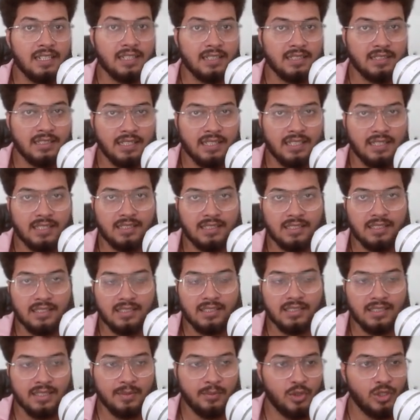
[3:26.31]
this
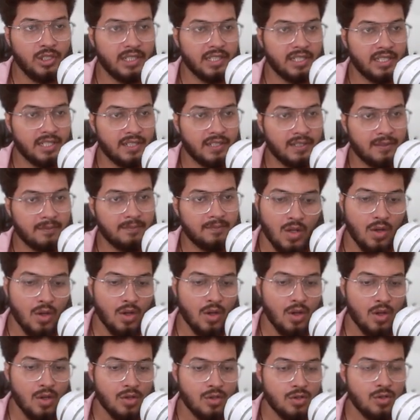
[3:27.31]
simulator
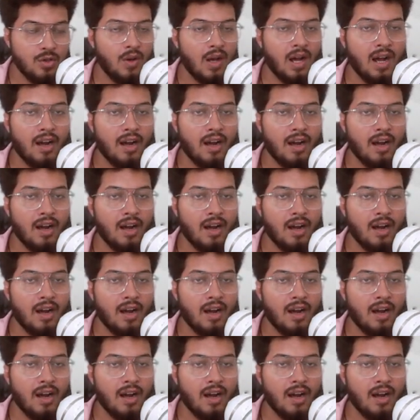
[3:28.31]
so